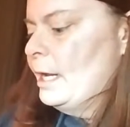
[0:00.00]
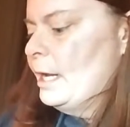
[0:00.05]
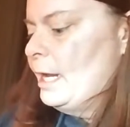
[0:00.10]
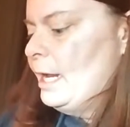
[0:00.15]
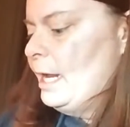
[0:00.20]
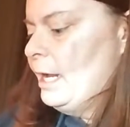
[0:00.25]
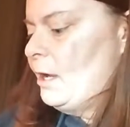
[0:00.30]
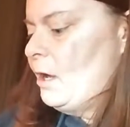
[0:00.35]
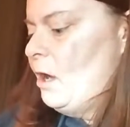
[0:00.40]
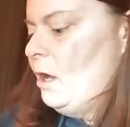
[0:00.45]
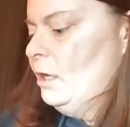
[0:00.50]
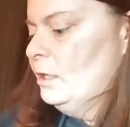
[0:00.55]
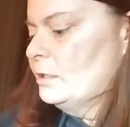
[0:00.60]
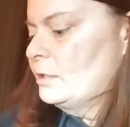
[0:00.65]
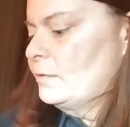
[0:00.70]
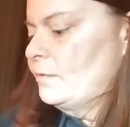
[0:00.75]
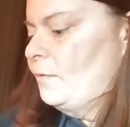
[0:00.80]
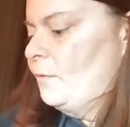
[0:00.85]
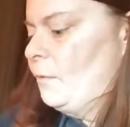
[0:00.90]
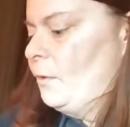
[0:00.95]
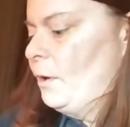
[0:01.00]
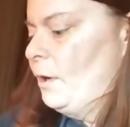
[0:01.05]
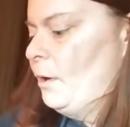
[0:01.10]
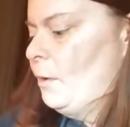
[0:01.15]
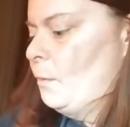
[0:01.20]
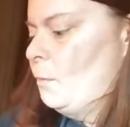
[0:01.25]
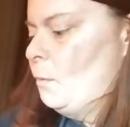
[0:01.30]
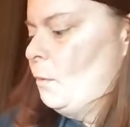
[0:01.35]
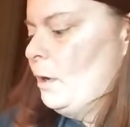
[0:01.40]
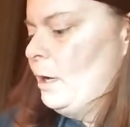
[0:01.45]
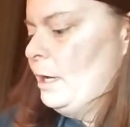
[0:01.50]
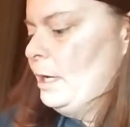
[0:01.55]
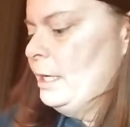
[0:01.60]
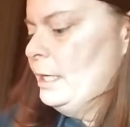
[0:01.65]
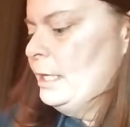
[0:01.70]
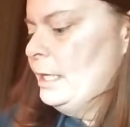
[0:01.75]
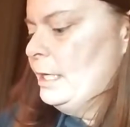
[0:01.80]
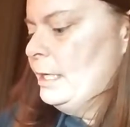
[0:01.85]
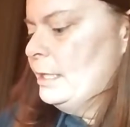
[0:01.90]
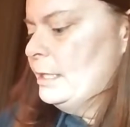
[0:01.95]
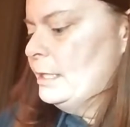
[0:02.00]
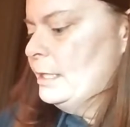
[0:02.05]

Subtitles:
It calls for one.